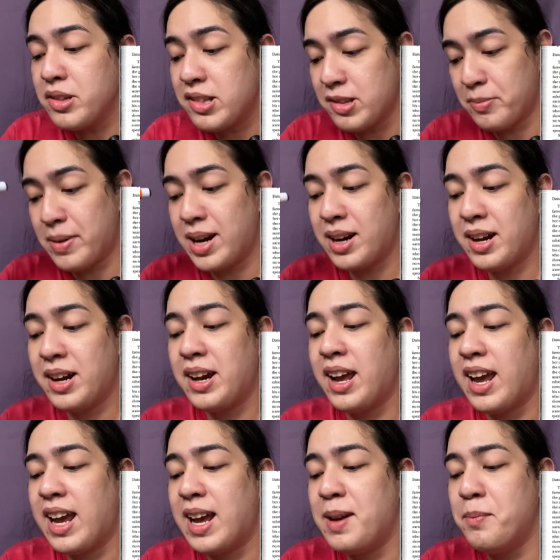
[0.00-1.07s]
Sumanga
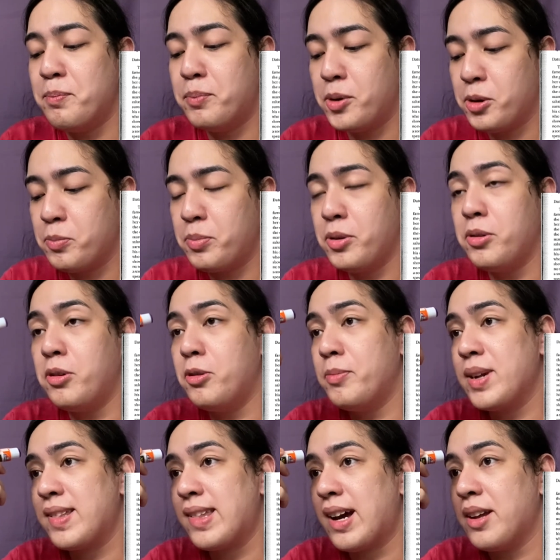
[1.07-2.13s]
and Bugbong
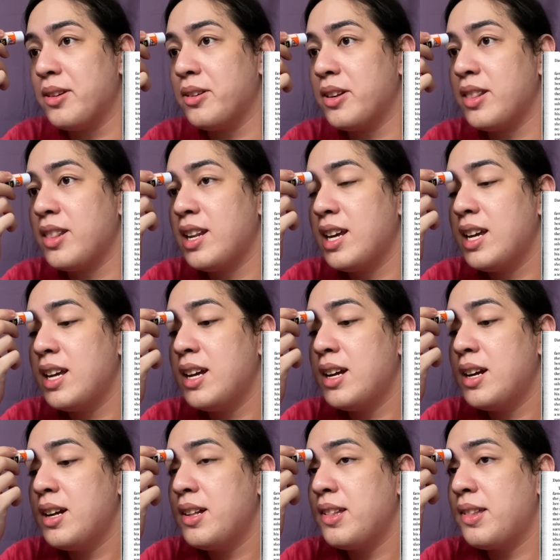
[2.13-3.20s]
Humasanon.
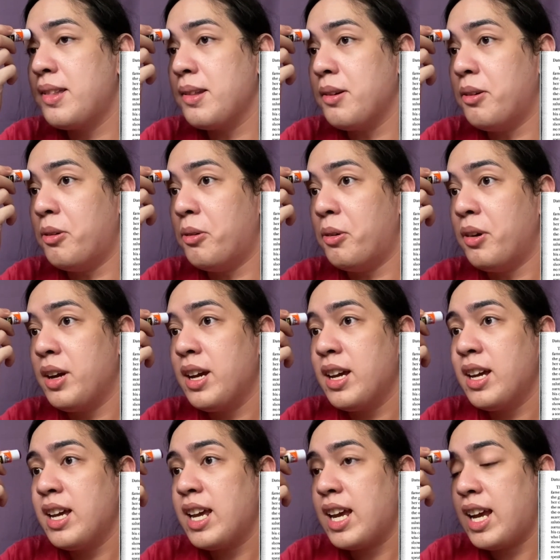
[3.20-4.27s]
So,
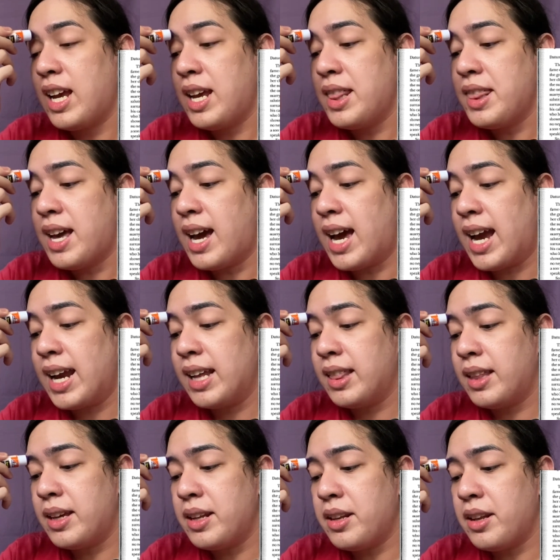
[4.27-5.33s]
in the island